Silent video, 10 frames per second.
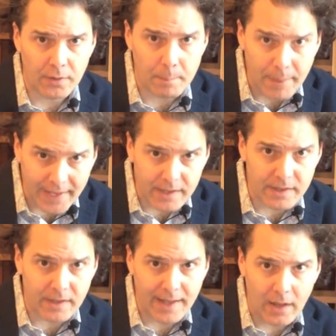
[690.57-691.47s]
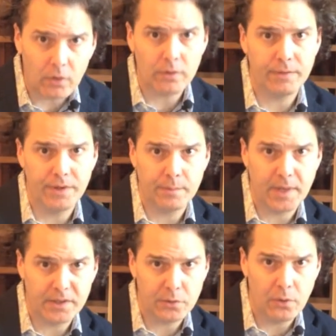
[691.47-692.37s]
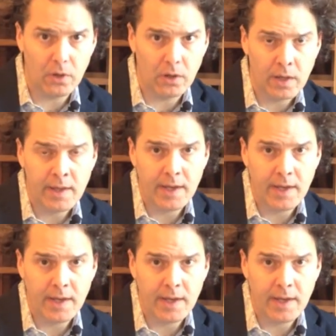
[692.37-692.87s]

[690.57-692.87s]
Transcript: the Panda algorithm on Google.